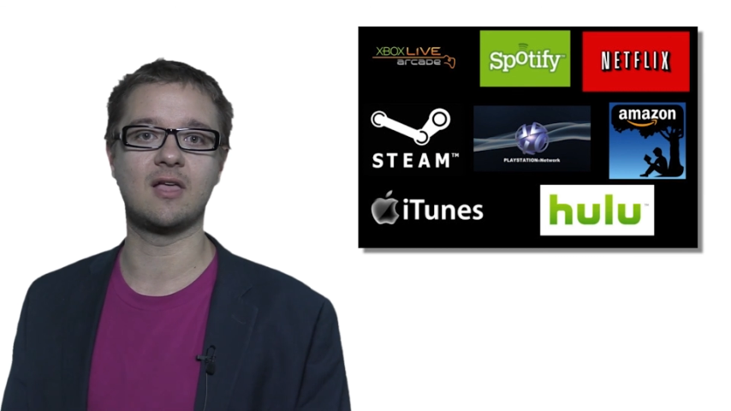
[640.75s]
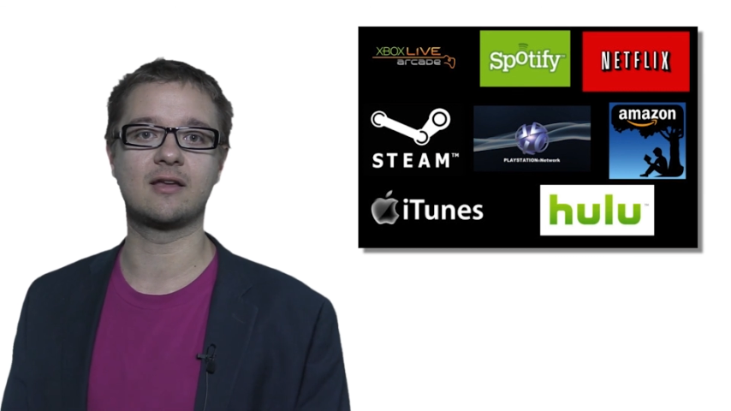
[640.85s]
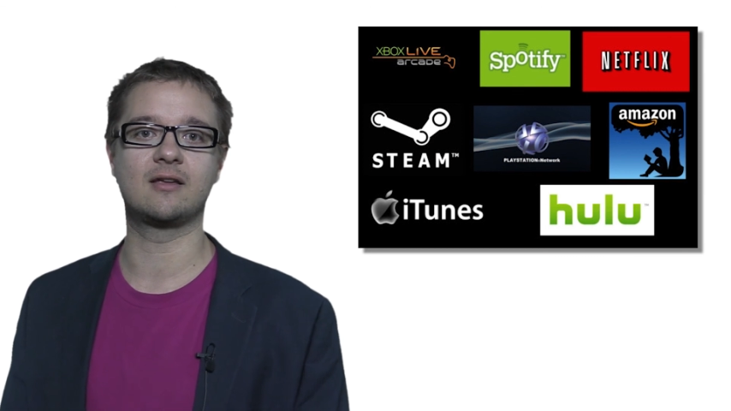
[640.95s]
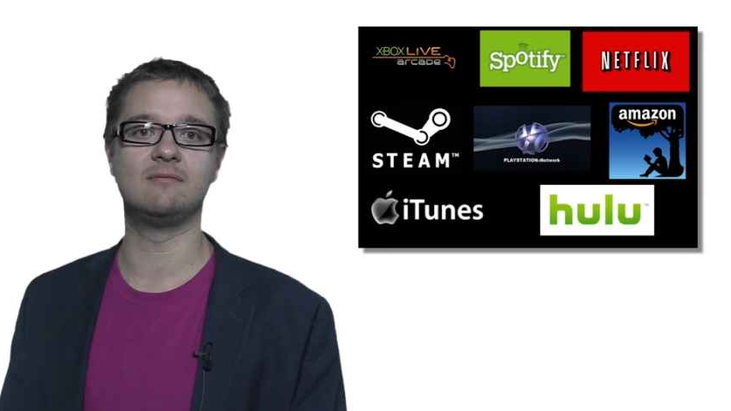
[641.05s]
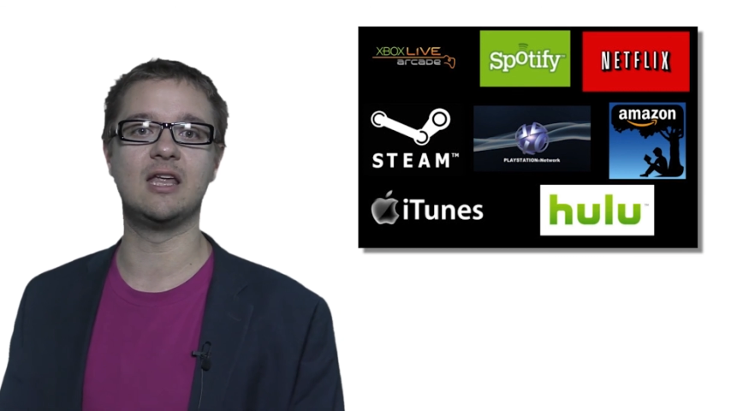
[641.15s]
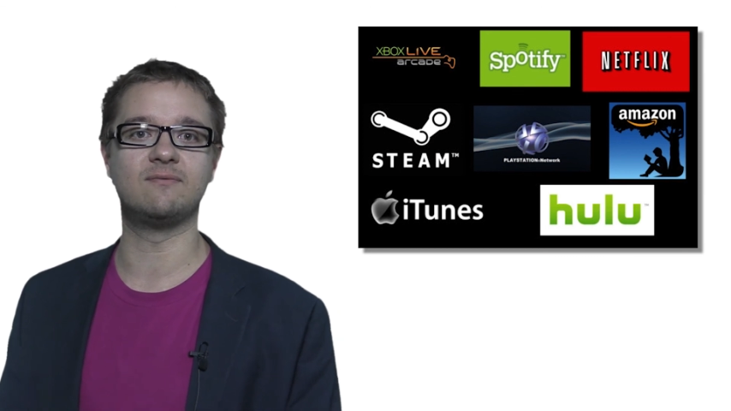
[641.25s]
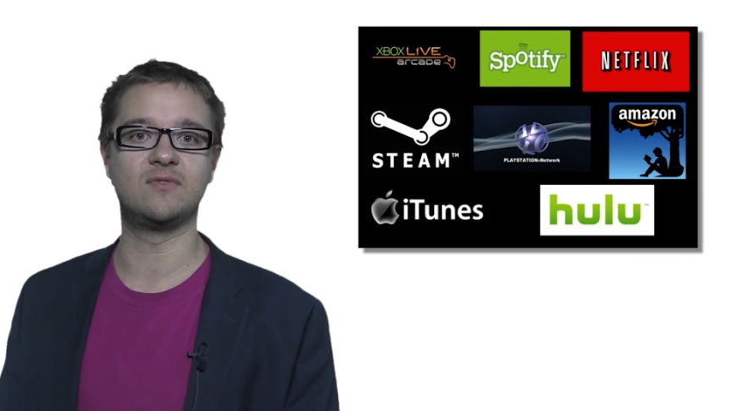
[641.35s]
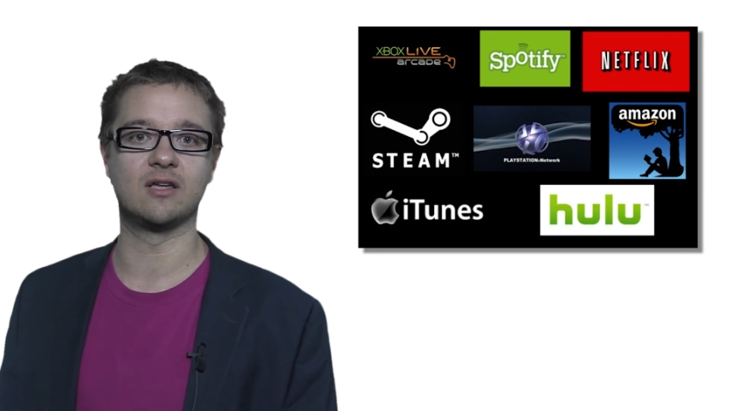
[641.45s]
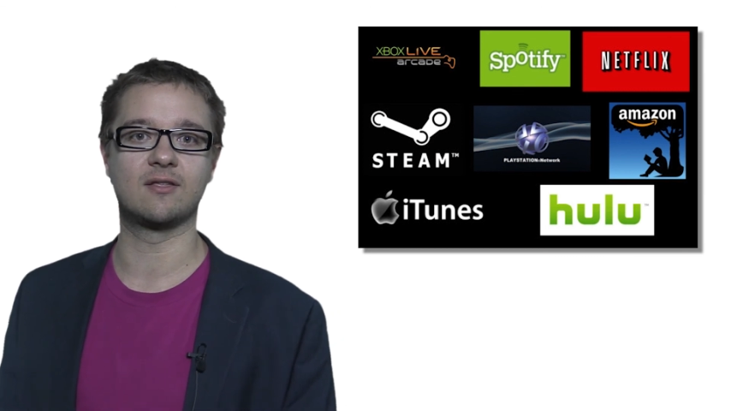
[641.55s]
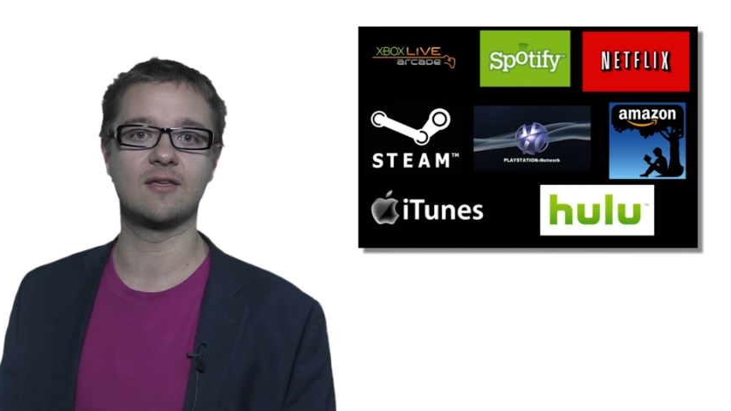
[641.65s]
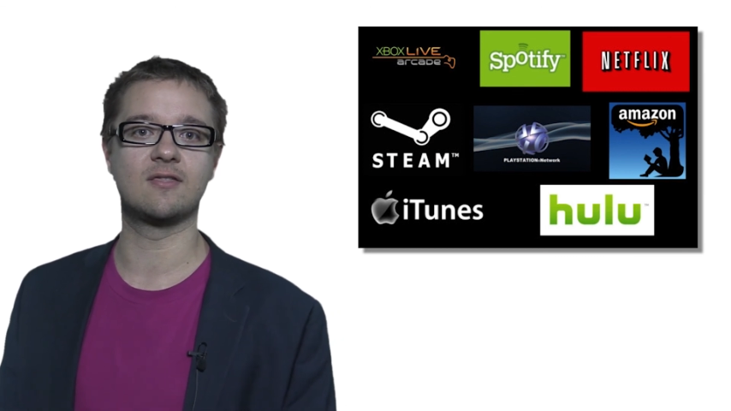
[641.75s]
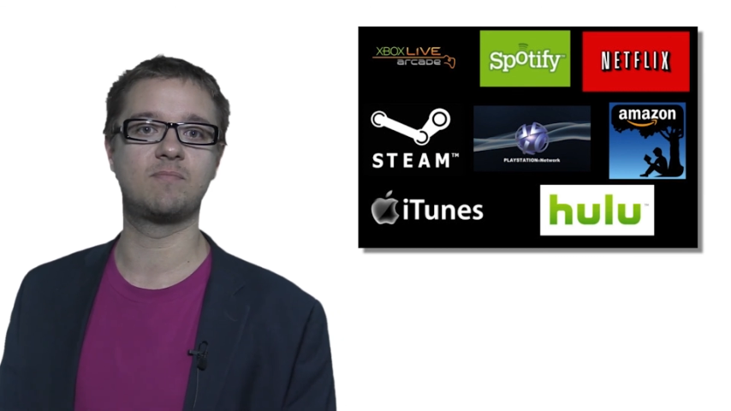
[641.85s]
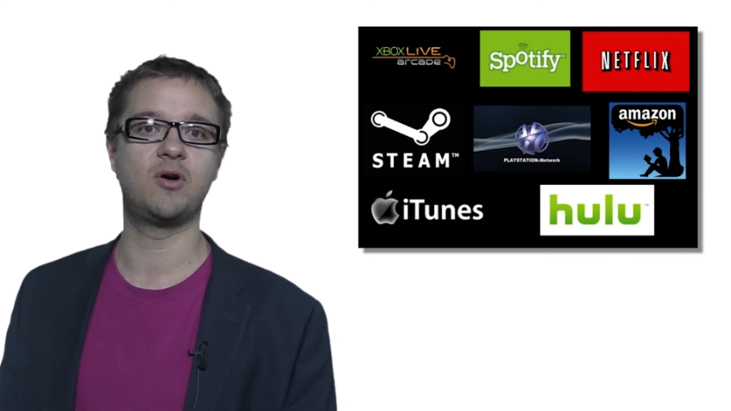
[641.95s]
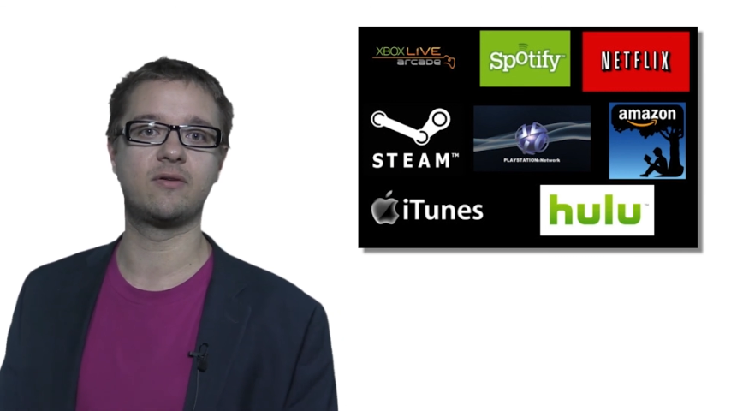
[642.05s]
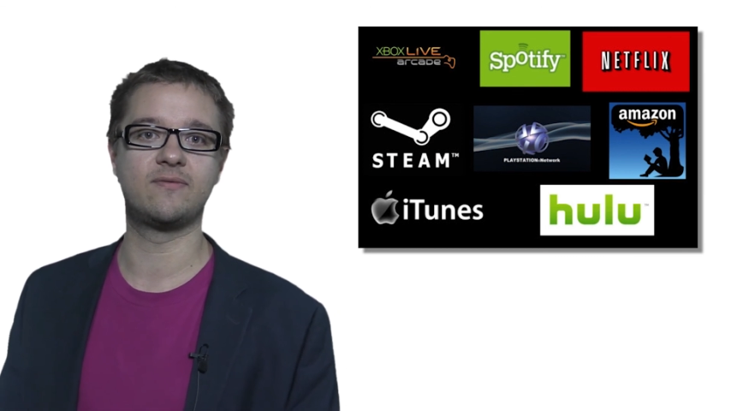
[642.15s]
like Netflix and
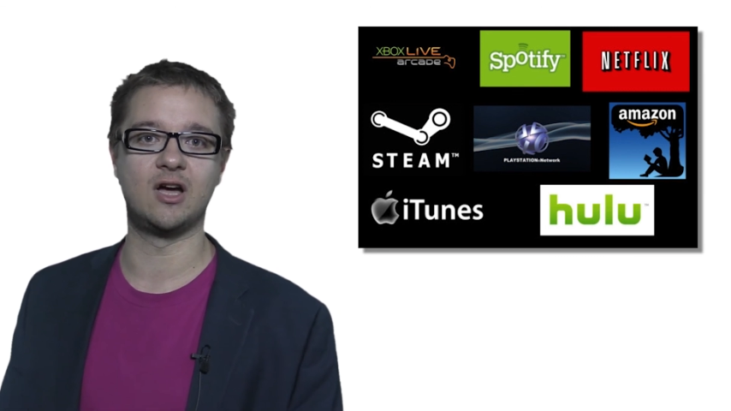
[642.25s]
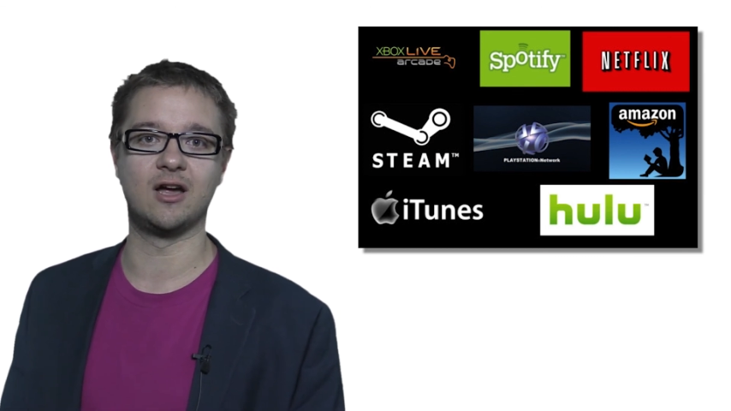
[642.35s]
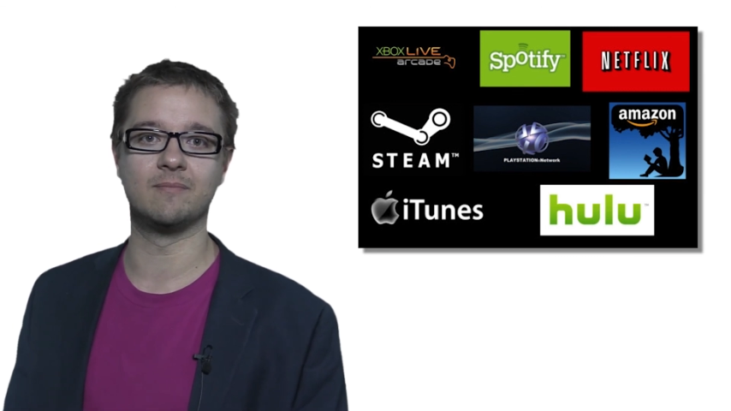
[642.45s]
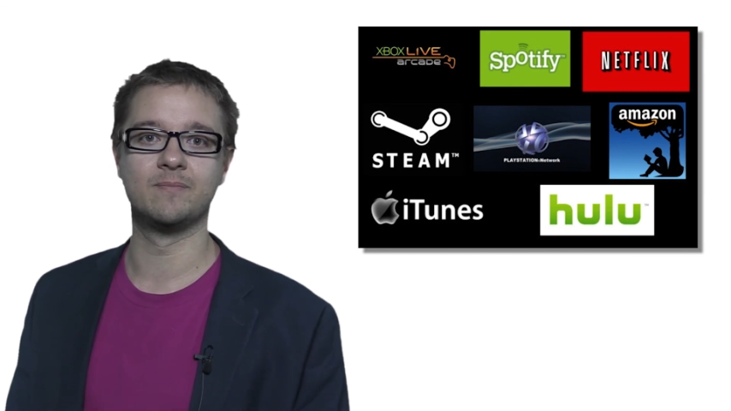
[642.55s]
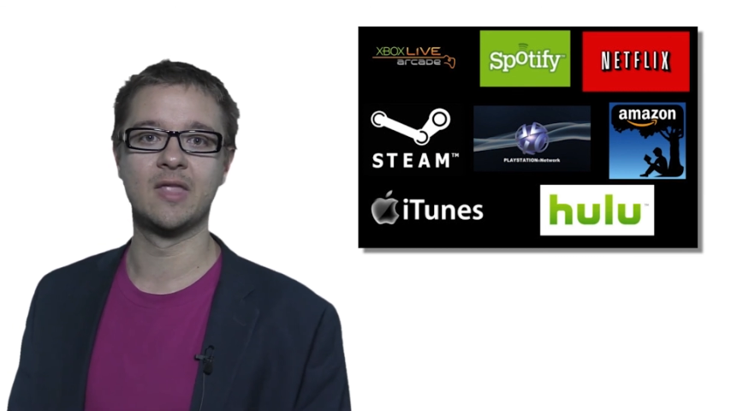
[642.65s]
Spotify